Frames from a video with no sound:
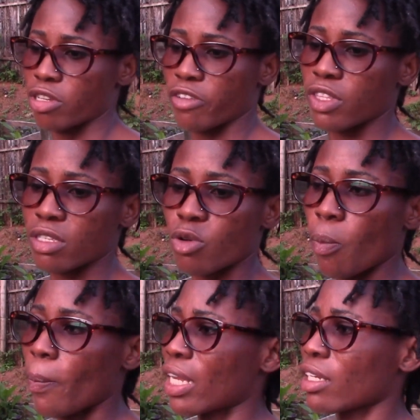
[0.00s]
of this whole
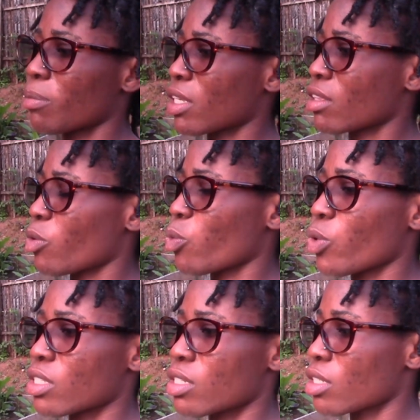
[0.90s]
pandemic, there
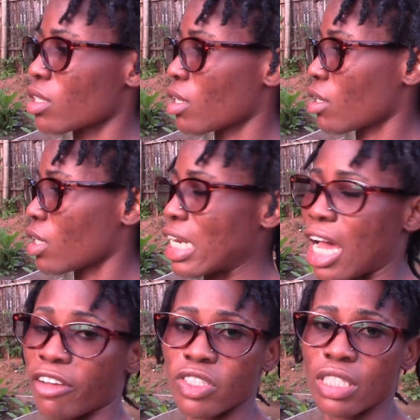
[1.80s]
wasn't
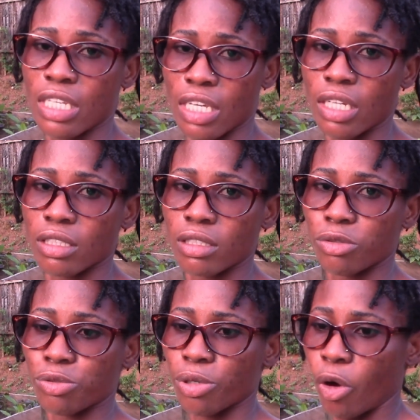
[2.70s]
enough seed
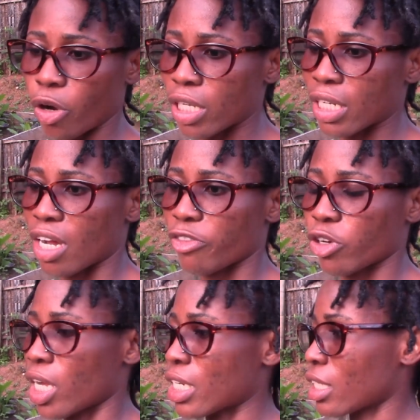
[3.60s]
or enough
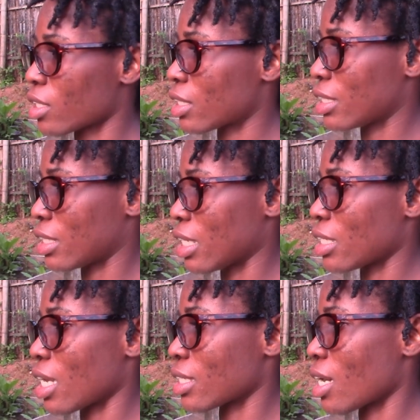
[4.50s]
organic seed
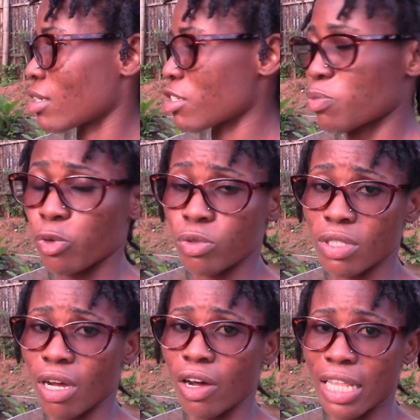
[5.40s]
at our
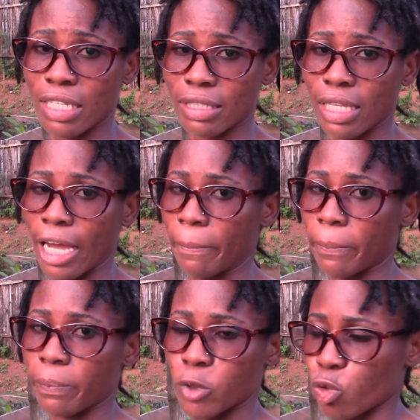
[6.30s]
disposal at this time,
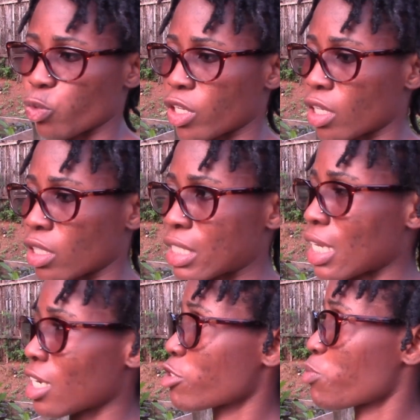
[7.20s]
so we
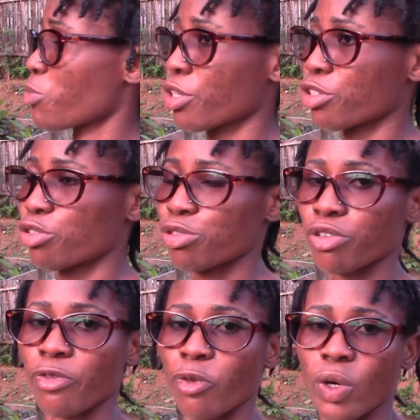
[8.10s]
decided to make use
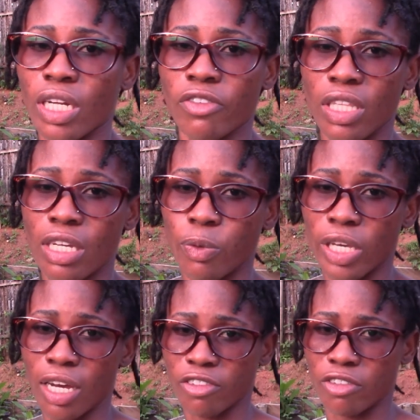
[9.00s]
of whatever that we
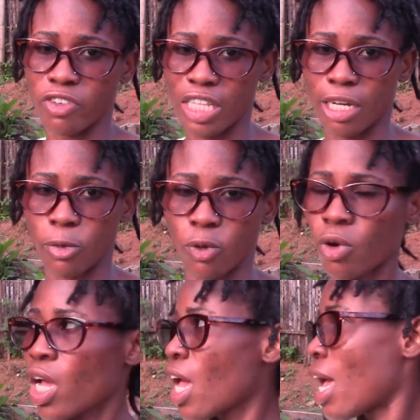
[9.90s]
have available,
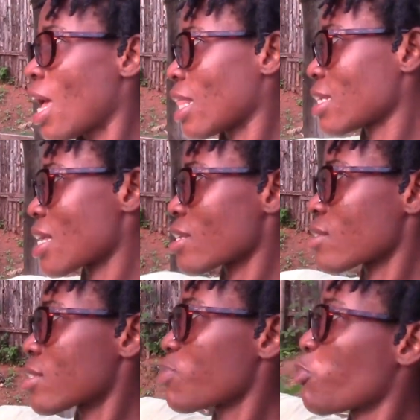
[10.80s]
and this has
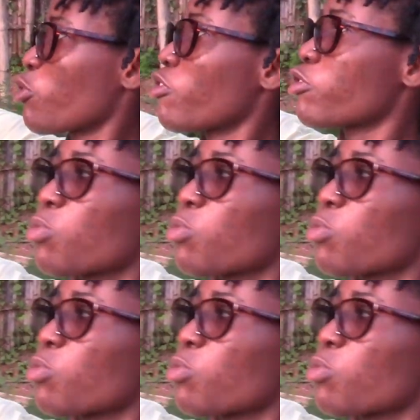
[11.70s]
proved to